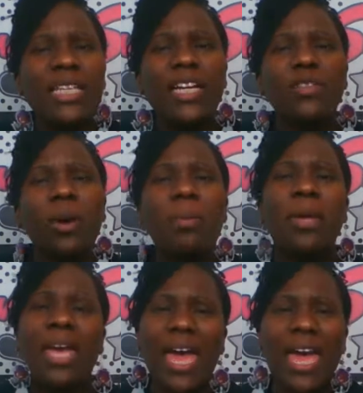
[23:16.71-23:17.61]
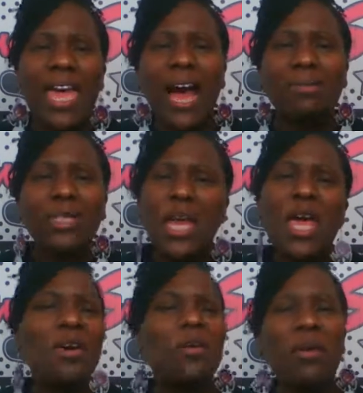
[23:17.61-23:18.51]
Like, do I pick option
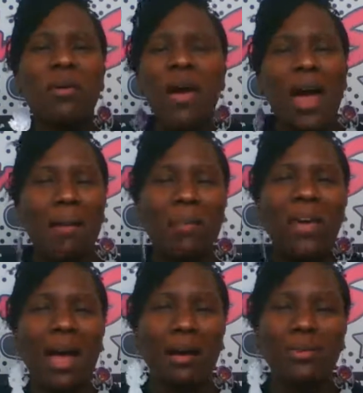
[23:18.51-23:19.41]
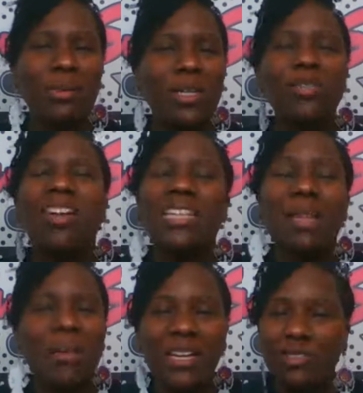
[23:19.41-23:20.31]
A, or do I pick option B? You know, like
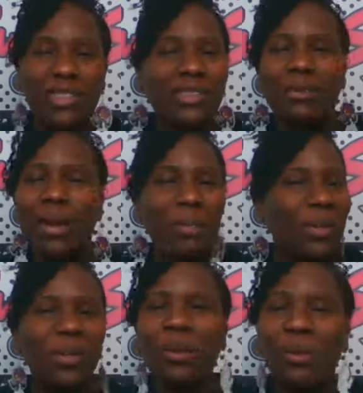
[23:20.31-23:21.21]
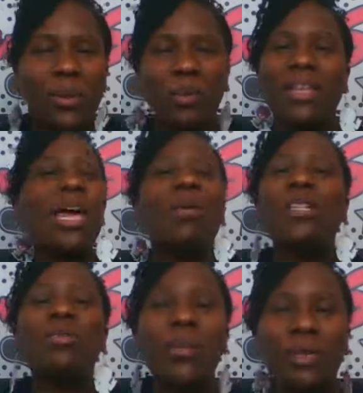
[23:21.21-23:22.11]
the Matrix, the red pill or the blue pill, like
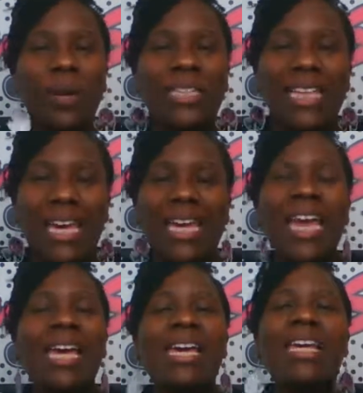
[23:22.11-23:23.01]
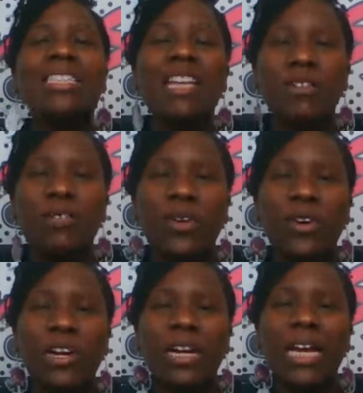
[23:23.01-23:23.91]
which pill do I take? Except
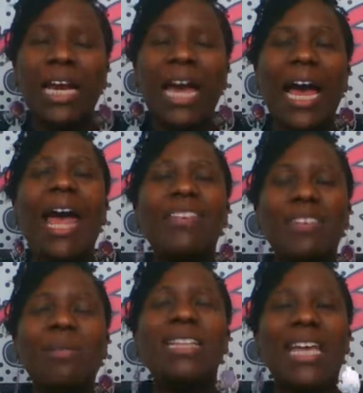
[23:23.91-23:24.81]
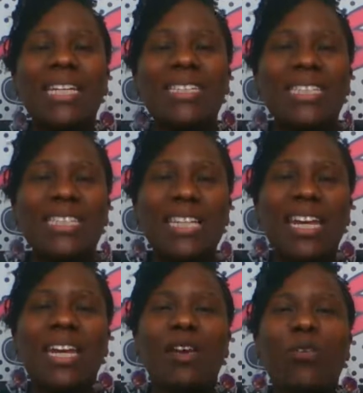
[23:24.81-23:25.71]
for I have to make that
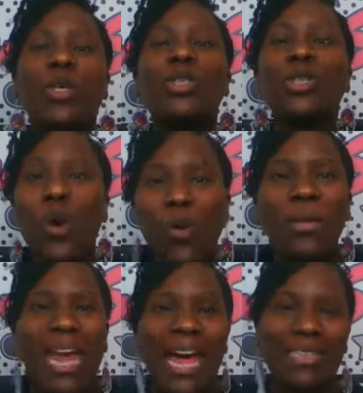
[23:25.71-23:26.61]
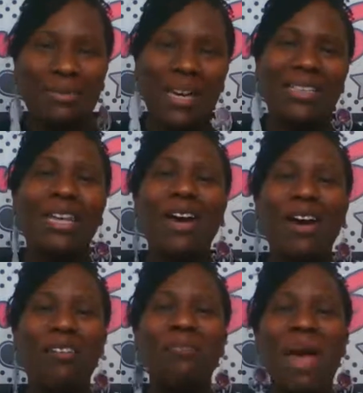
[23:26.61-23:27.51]
decision for so many aspects
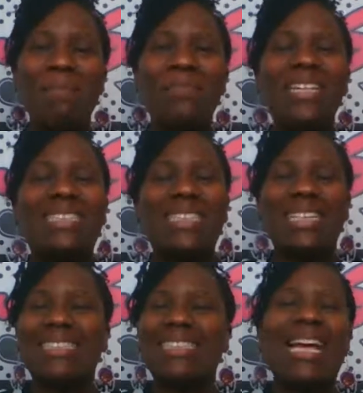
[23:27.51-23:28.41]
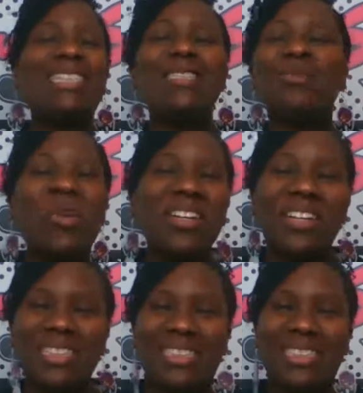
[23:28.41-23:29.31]
of my business. It's not just one
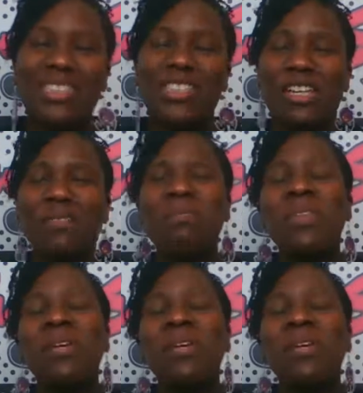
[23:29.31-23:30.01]
decision.